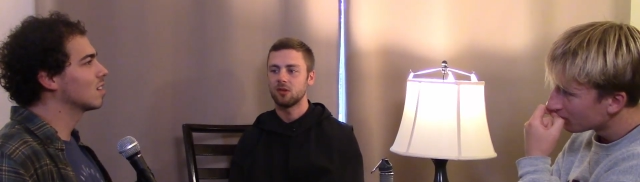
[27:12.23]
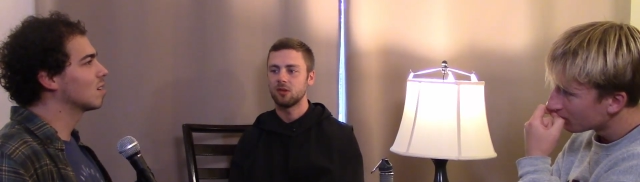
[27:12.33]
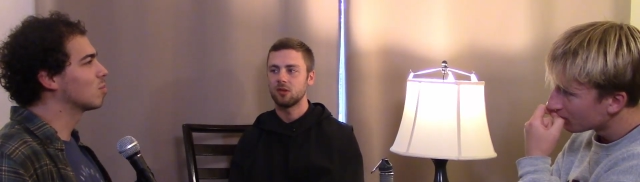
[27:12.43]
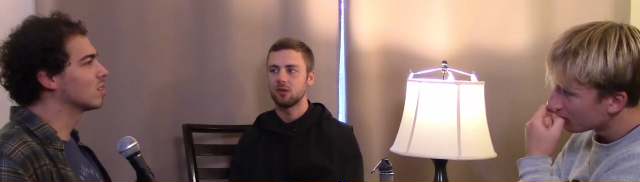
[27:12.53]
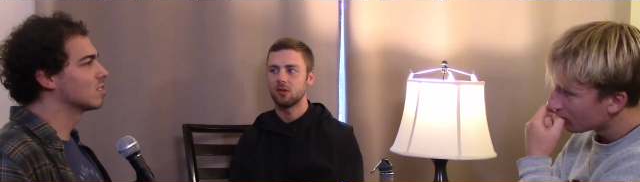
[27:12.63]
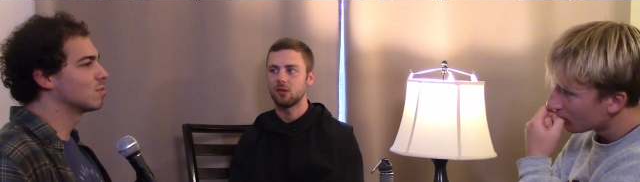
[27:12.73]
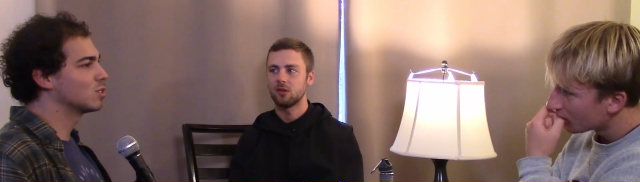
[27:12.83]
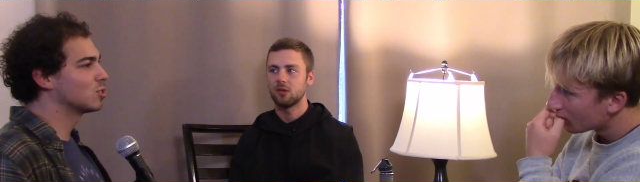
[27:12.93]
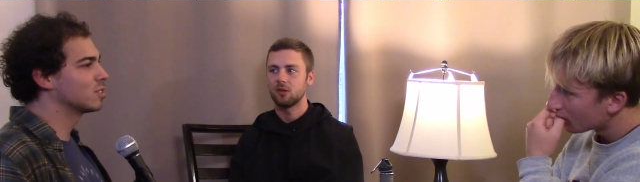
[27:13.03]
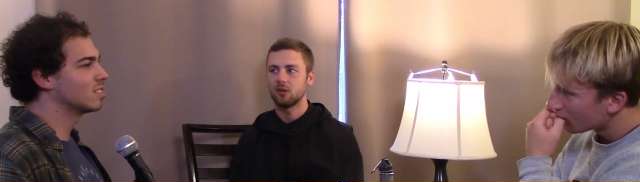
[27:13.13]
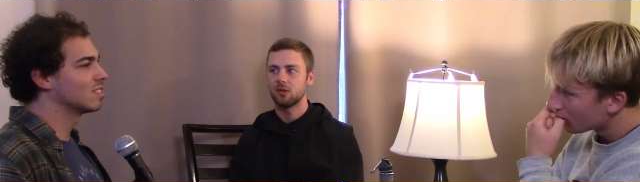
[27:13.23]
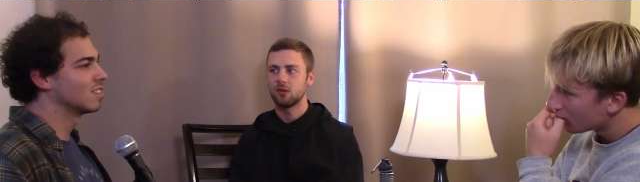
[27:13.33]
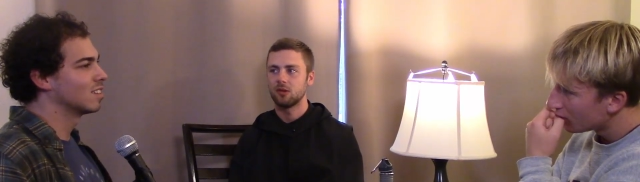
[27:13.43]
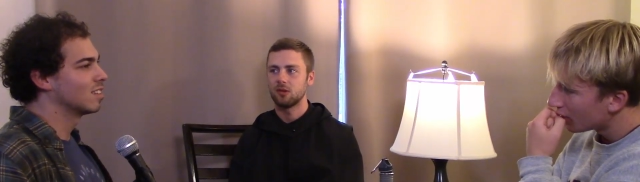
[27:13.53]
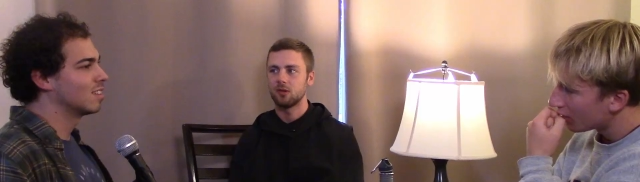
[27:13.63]
Speaker 1: a prison retreat.
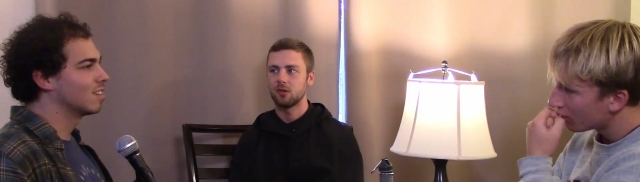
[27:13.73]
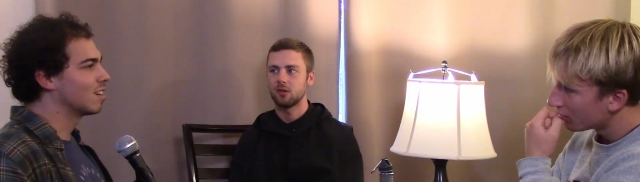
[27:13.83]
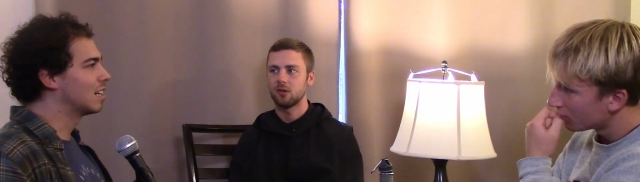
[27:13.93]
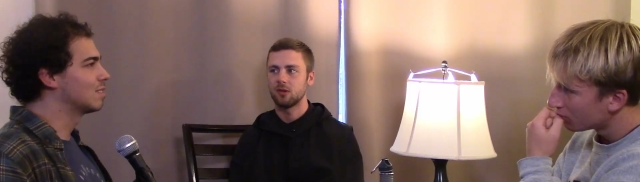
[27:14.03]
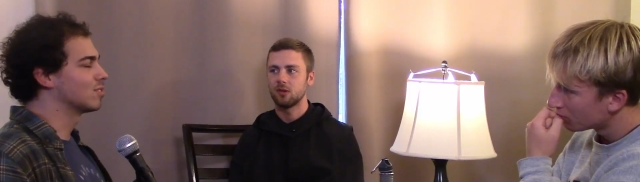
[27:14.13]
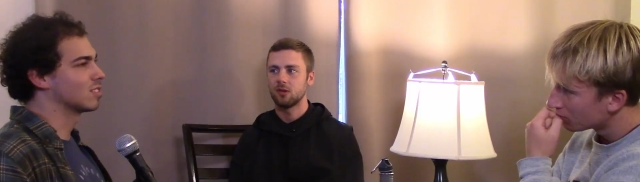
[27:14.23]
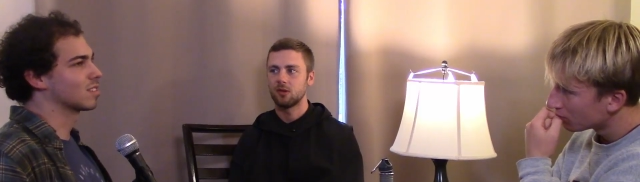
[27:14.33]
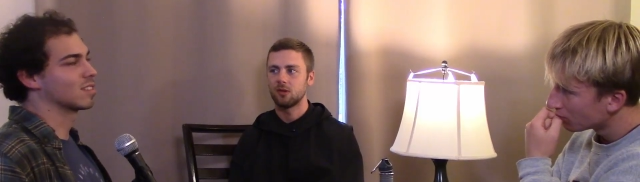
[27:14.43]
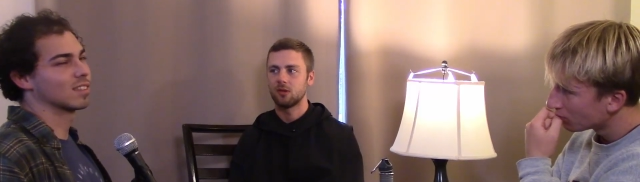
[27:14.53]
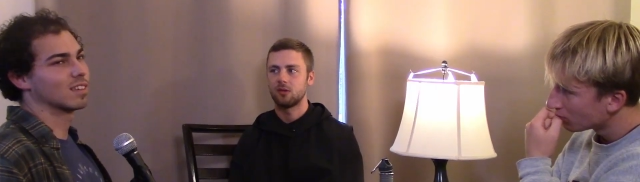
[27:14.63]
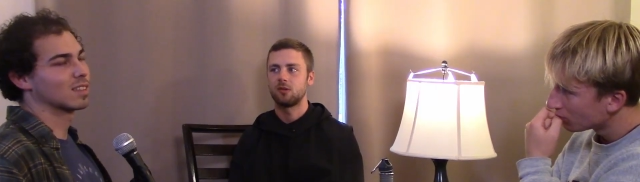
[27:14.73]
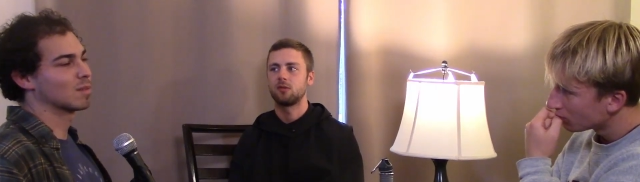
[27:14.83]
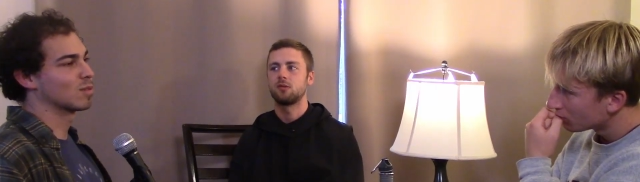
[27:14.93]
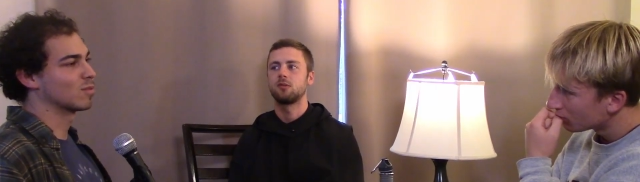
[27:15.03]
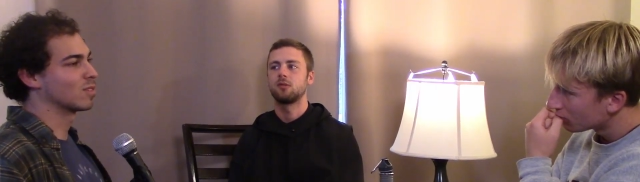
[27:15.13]
Yeah. I'd never done anything like
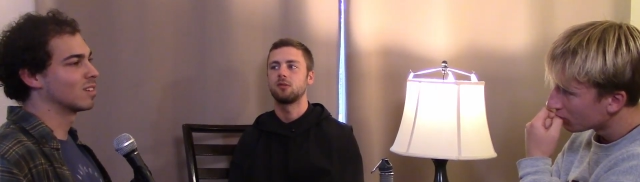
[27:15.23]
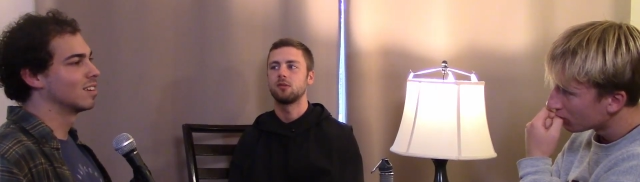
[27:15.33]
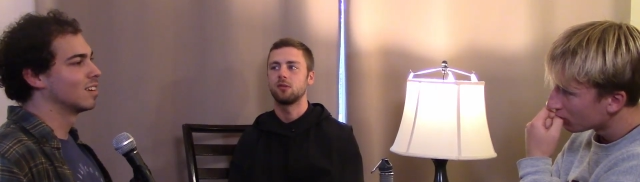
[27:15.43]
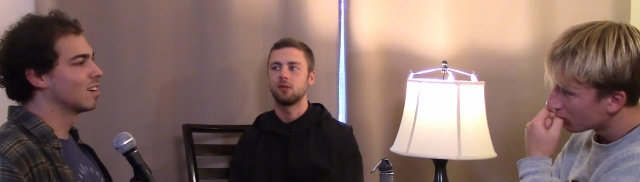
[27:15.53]
that before.